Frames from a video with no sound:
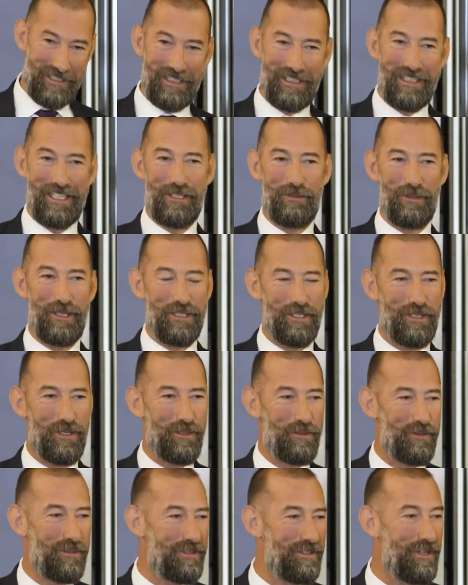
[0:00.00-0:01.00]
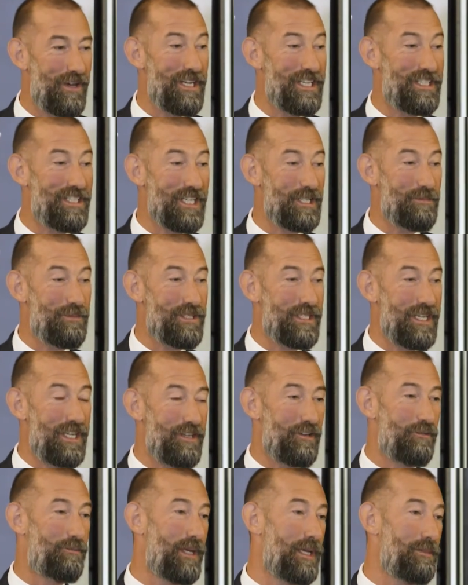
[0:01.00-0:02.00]
This one's cool.
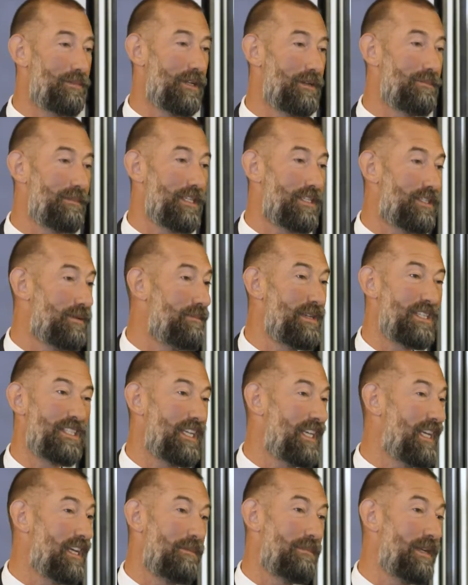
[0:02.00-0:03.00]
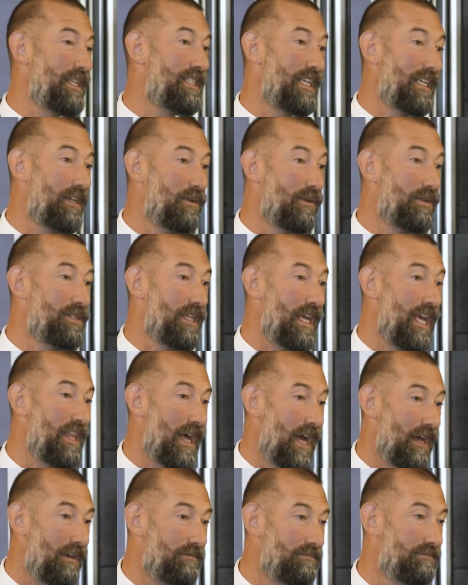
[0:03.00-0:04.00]
96% of people admit to missing a meeting
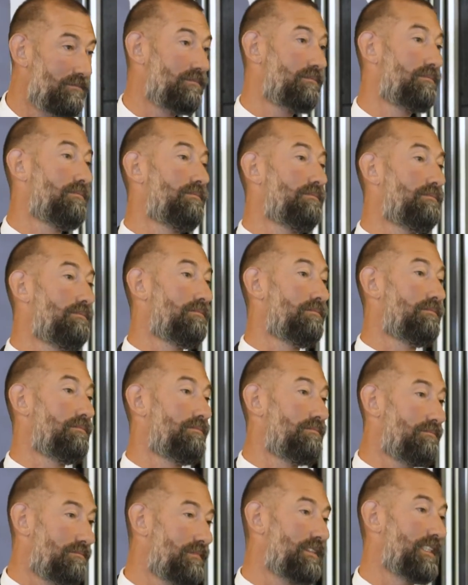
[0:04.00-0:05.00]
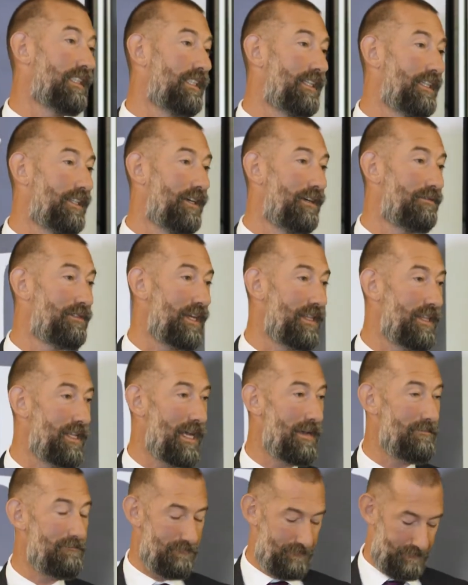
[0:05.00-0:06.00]
altogether. Yeah, I know, I've done
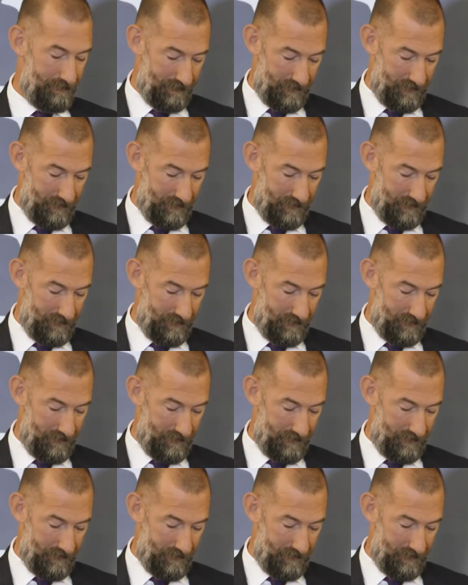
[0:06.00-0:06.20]
that.